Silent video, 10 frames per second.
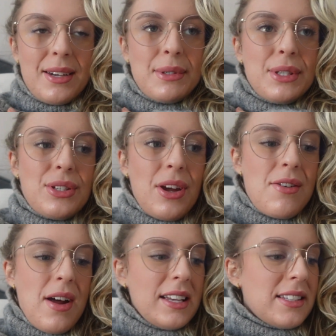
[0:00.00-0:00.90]
It was so
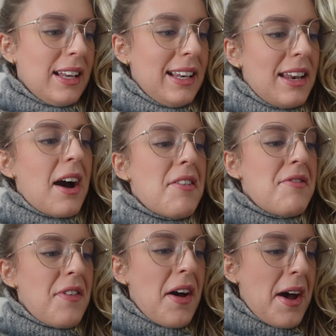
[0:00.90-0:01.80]
nice. I
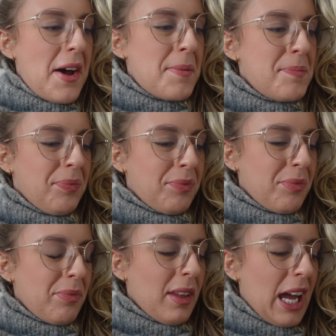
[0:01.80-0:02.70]
love, I
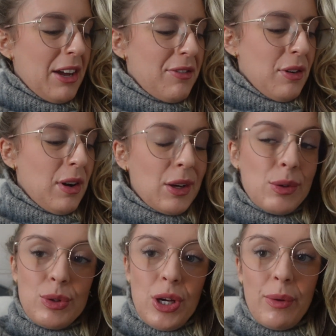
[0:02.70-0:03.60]
feel like
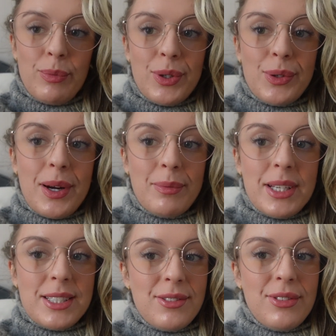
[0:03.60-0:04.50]
autumnal and
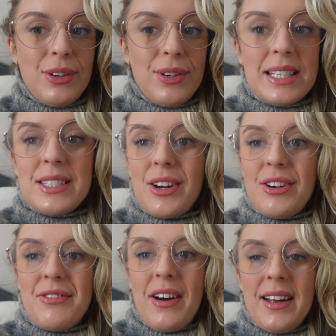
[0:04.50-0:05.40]
winter food is
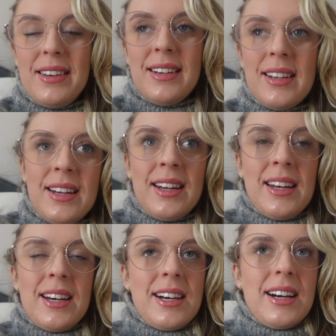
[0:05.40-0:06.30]
so fun.
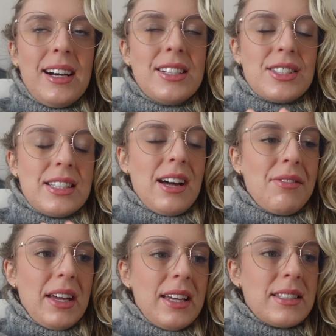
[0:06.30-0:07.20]
I just
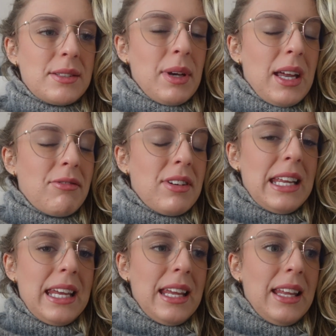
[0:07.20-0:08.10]
love it. So we had a
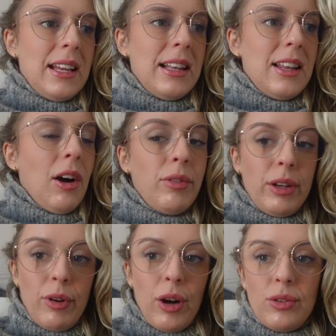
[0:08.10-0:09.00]
really
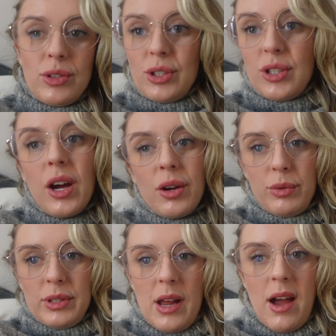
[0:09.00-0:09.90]
lovely roast. The duck
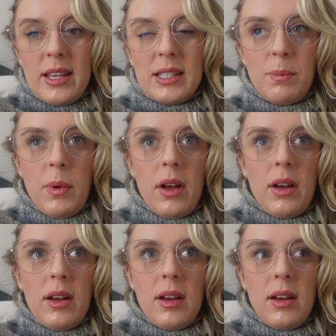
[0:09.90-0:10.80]
was nice,
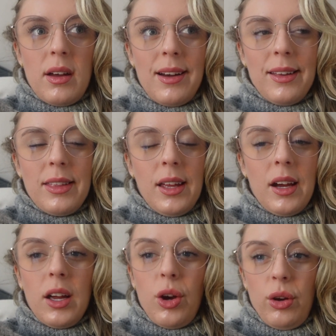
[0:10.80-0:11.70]
but I think
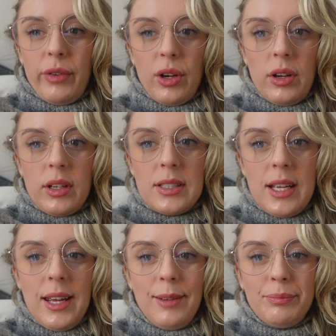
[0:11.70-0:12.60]
I overcooked
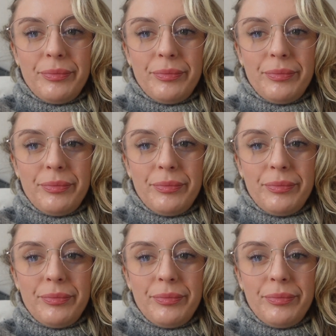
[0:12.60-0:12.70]
it.